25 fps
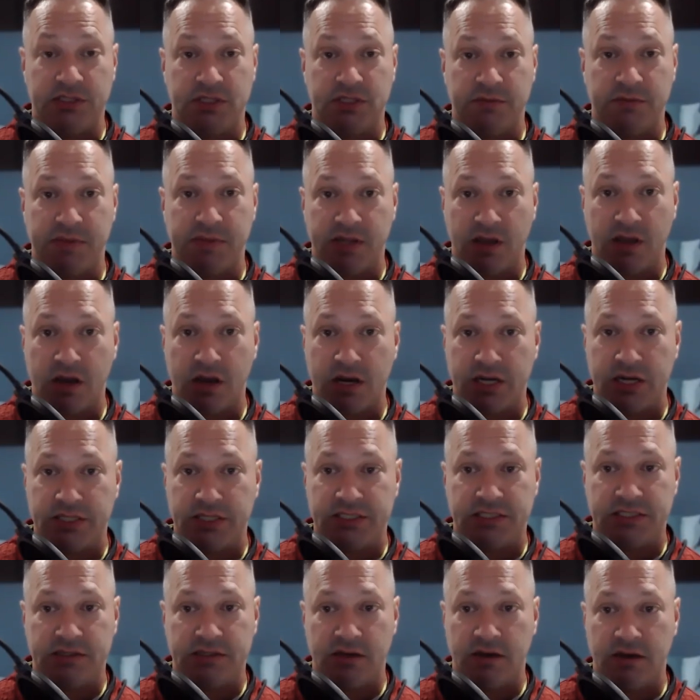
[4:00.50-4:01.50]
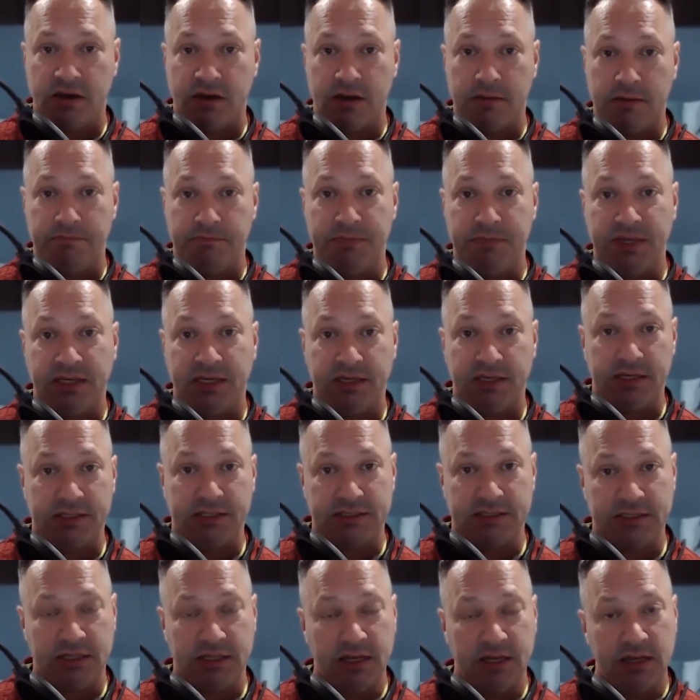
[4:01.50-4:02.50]
to be honest,
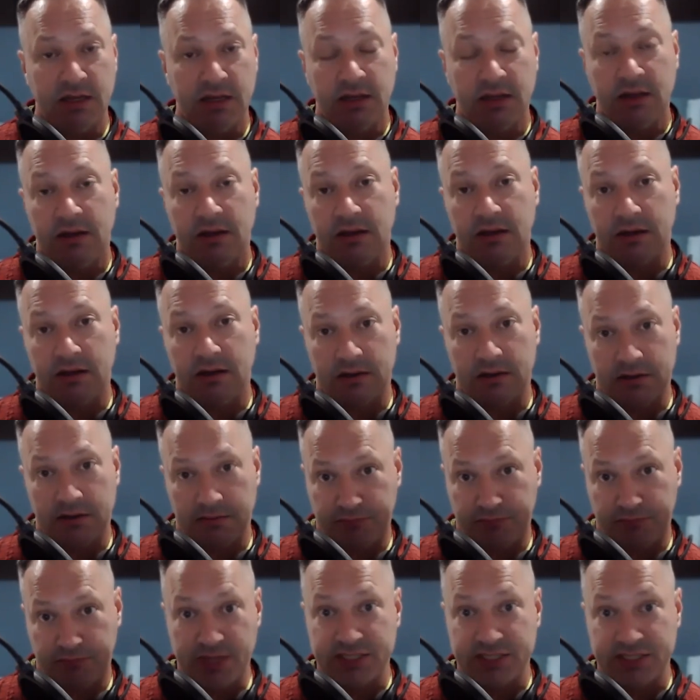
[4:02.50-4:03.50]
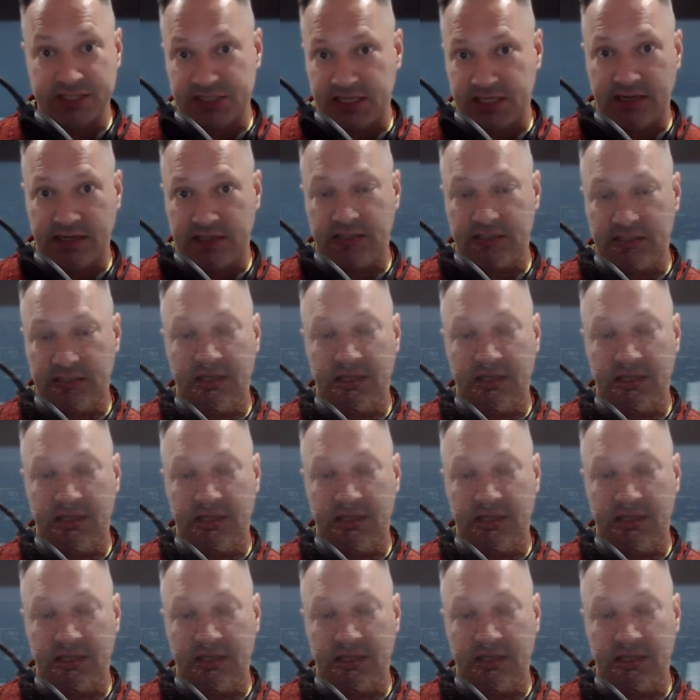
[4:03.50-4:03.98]
because the president